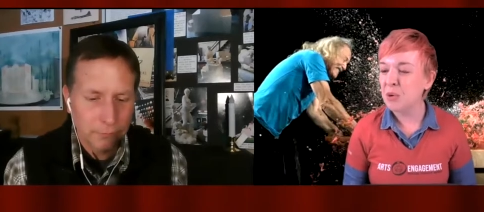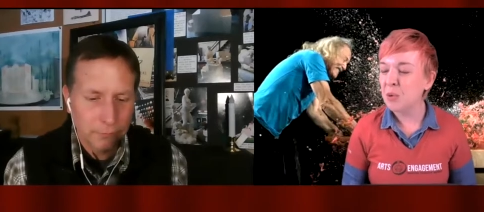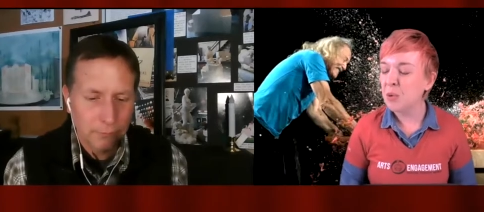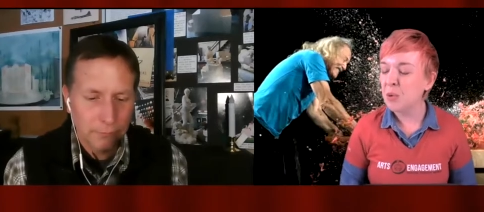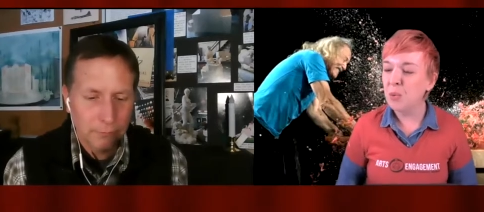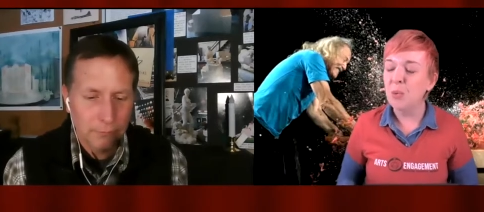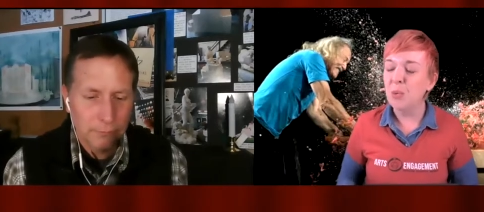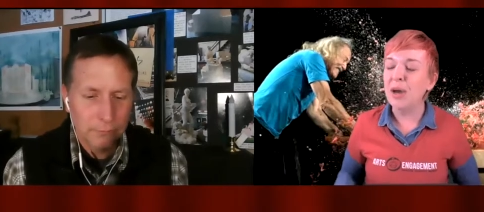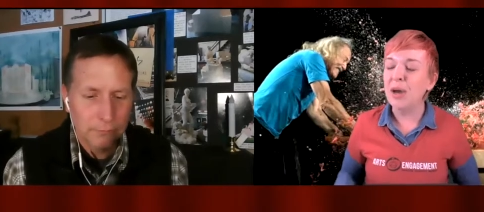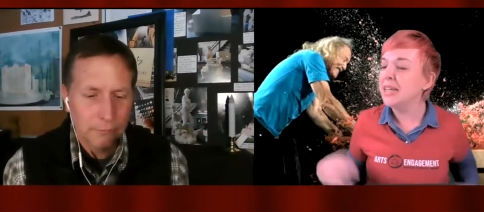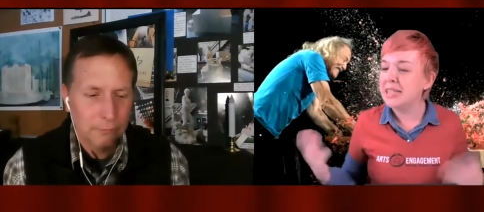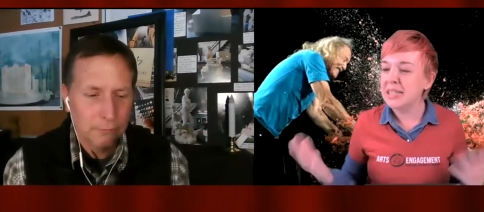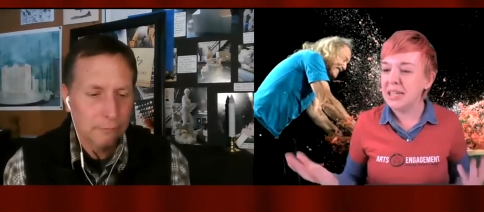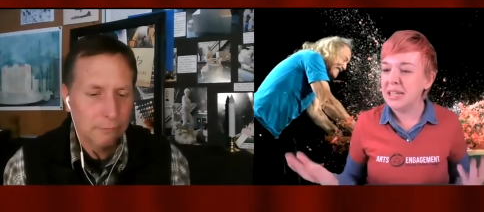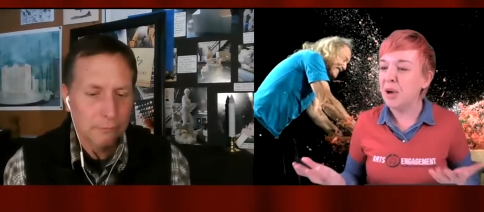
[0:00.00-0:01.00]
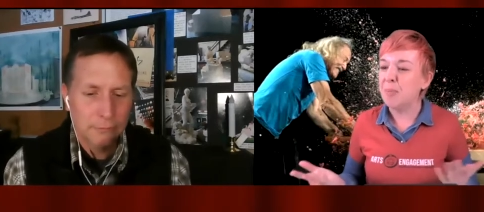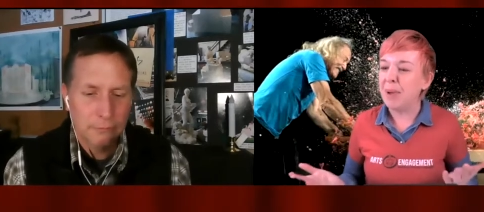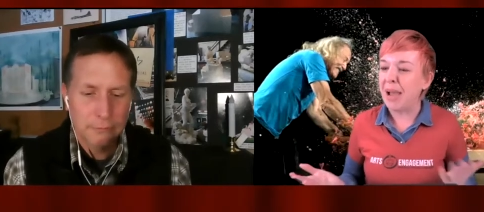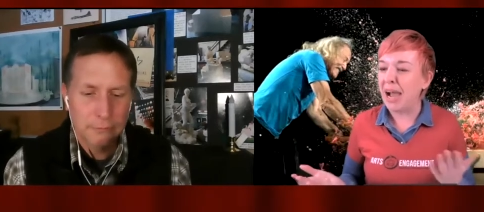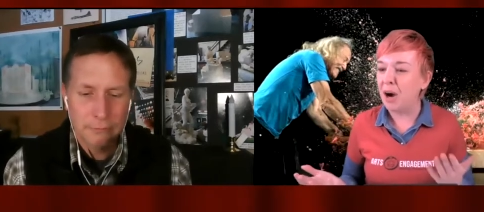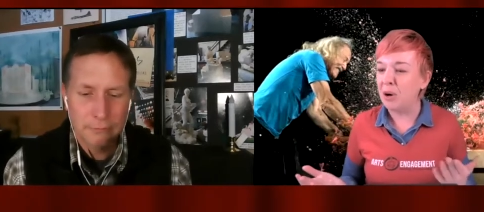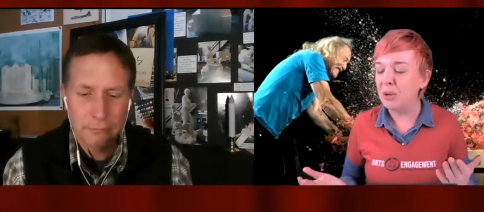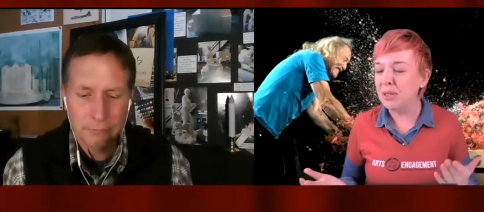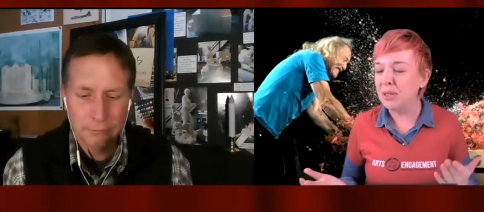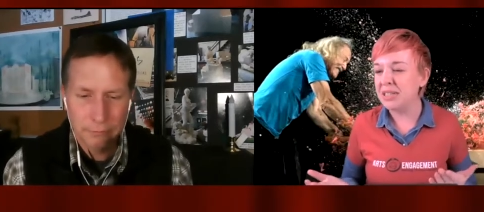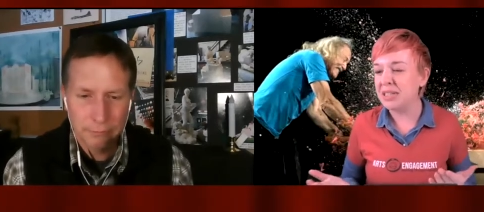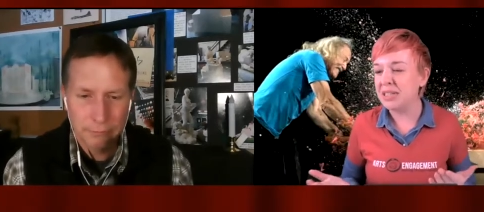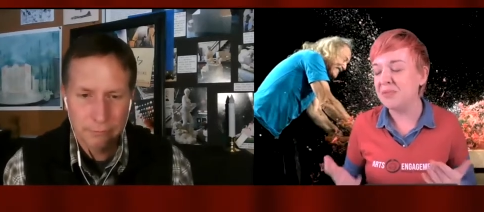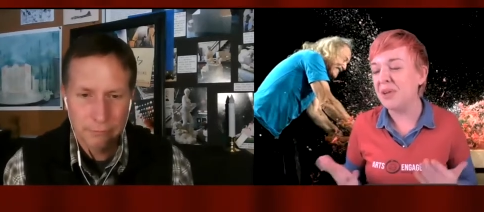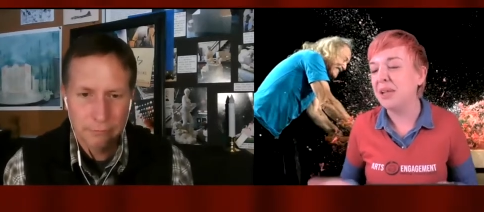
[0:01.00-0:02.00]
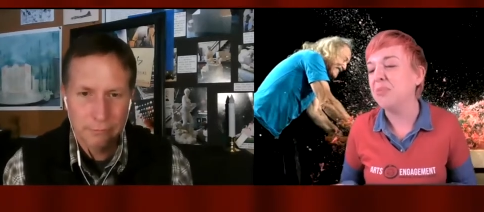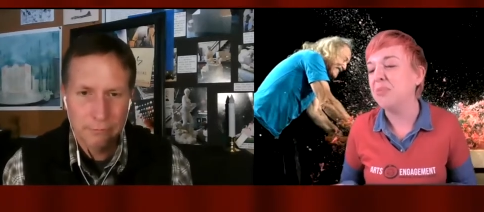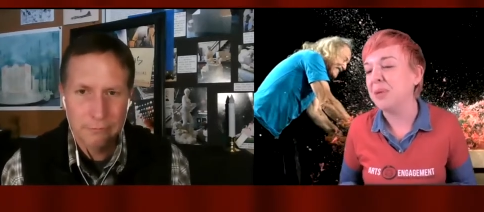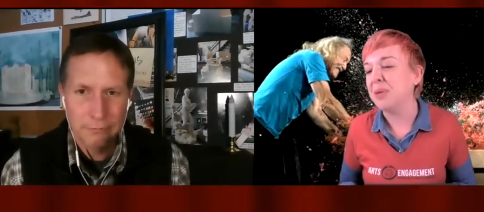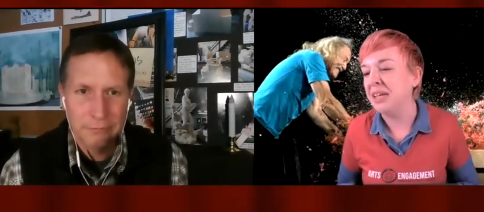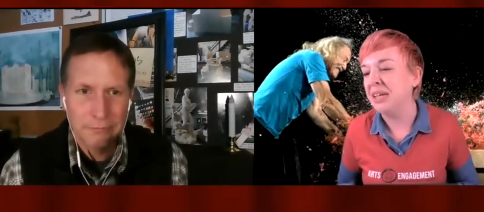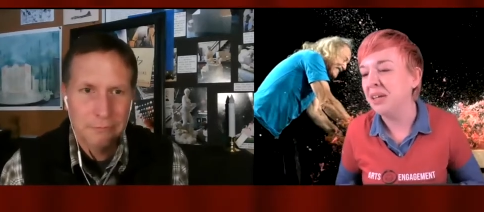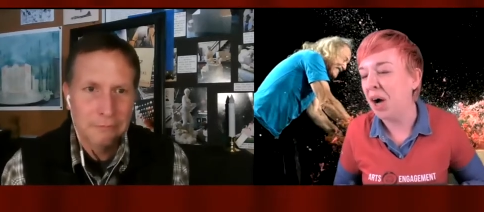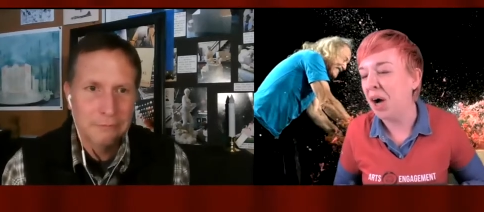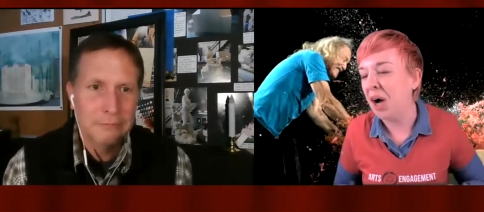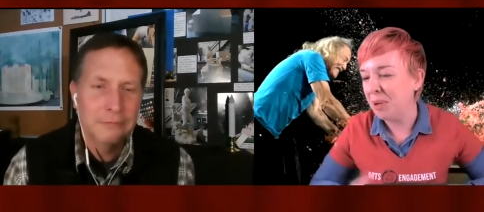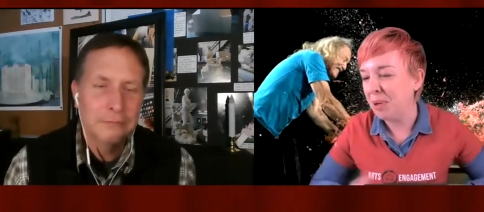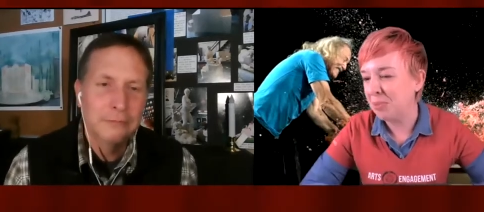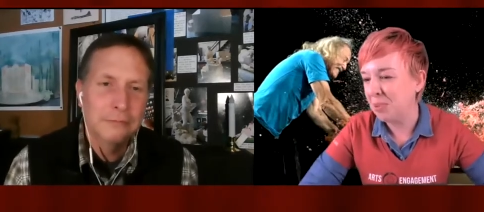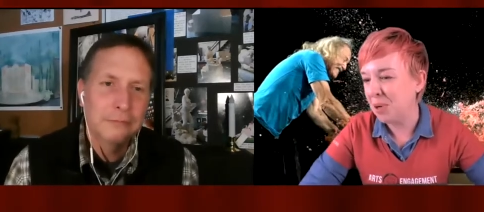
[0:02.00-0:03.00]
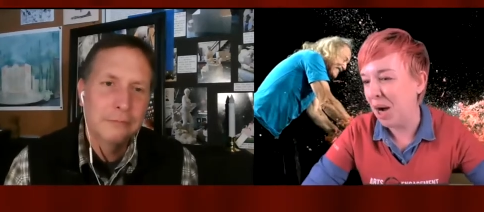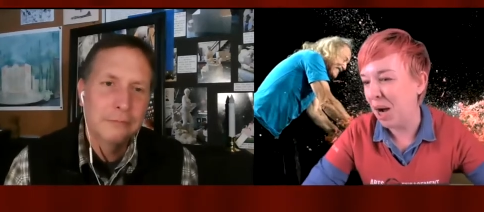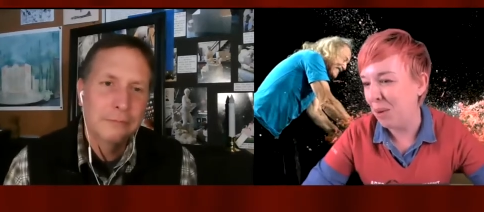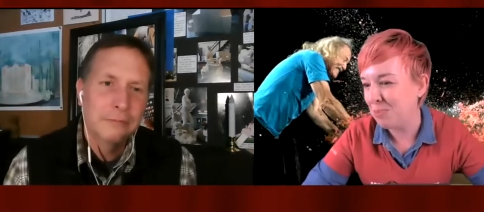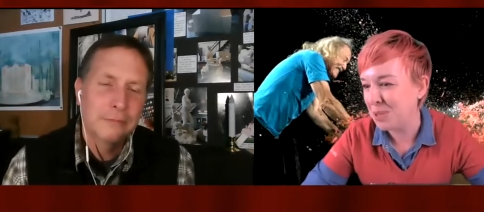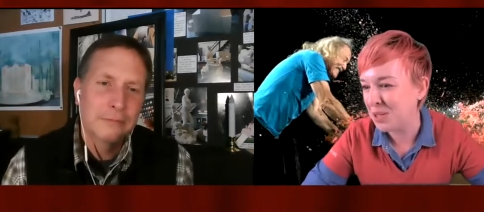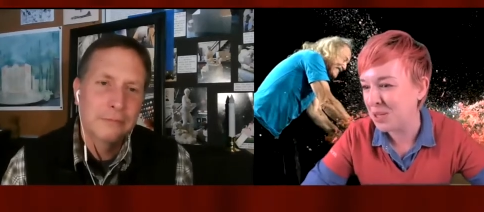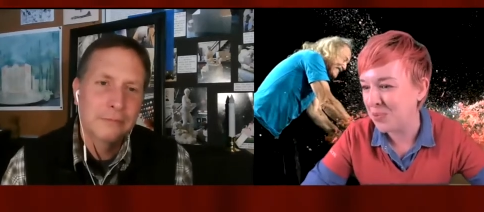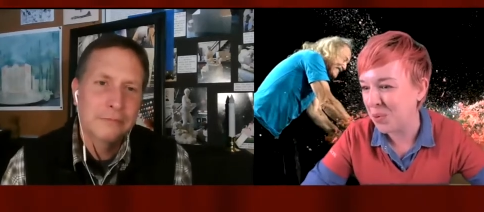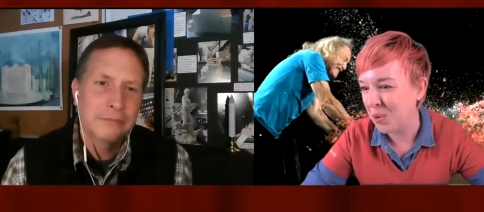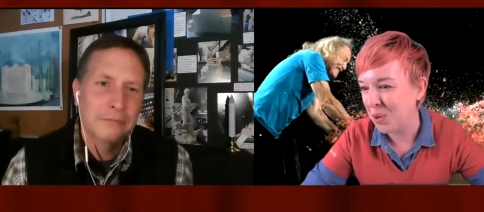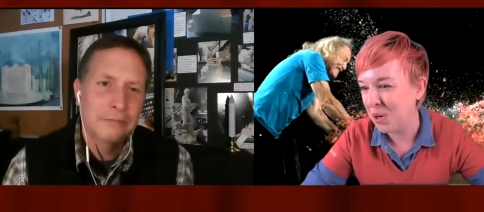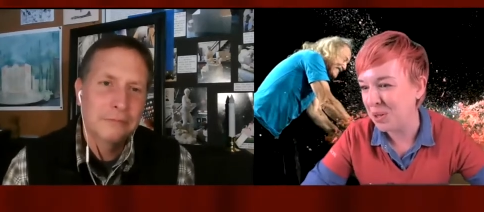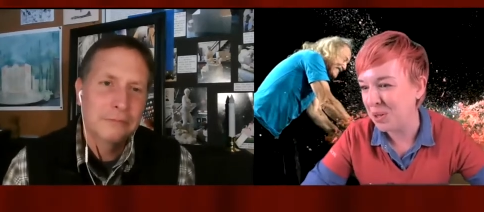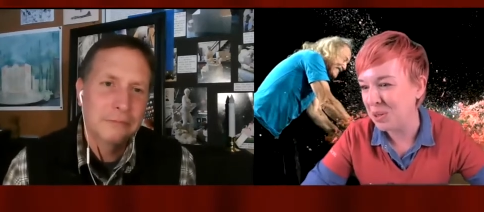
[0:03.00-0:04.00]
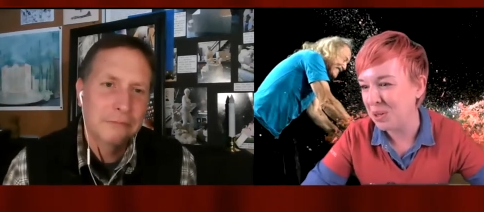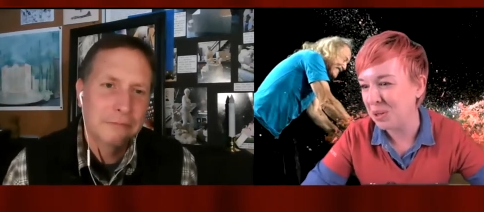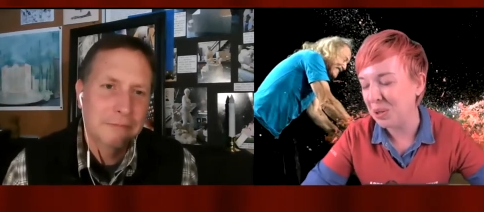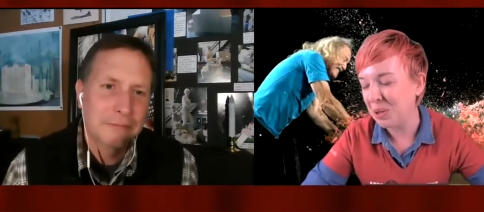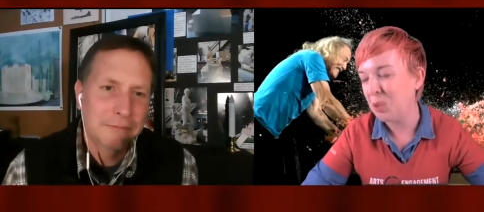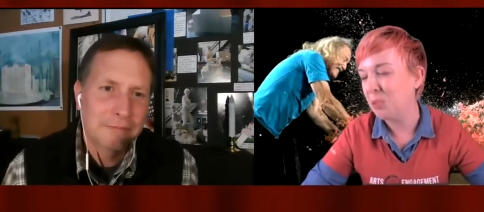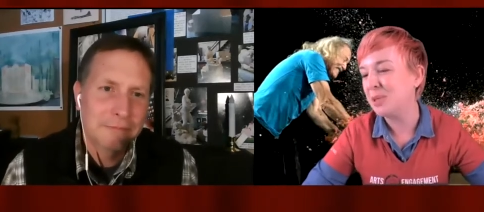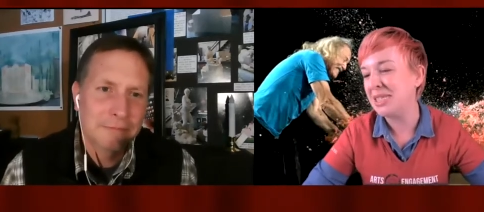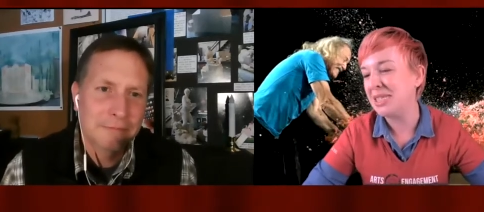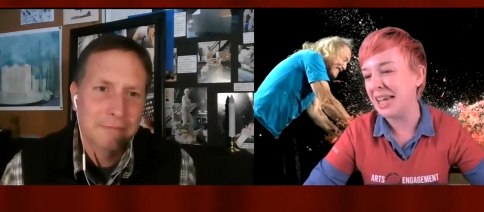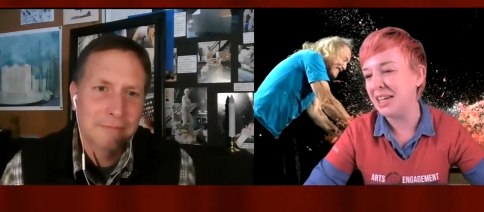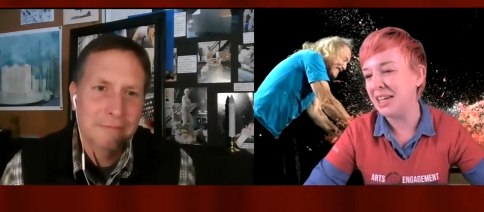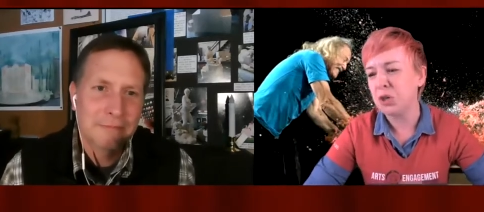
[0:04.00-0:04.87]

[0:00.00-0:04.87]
Speaker 1: what is it about developing comic props for the globe stage